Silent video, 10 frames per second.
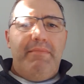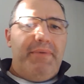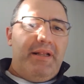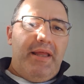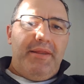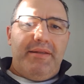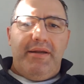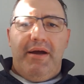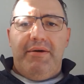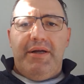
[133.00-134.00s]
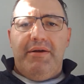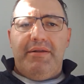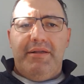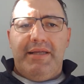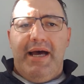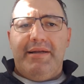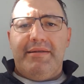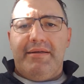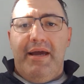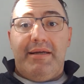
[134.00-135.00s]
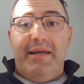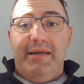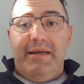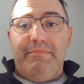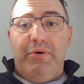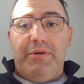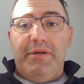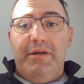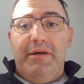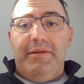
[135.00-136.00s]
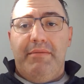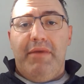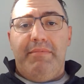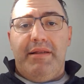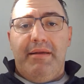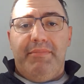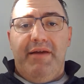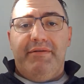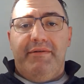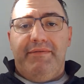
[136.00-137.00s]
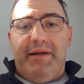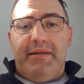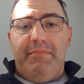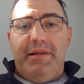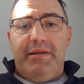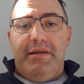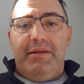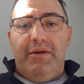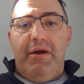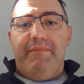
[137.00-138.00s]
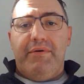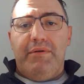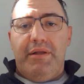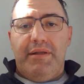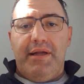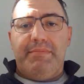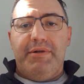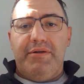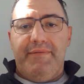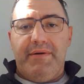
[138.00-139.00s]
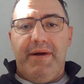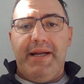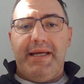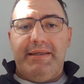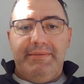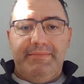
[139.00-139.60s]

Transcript: But in other scenarios, the data's a key input. There may be some level of flexibility in the overall assessment of the rating.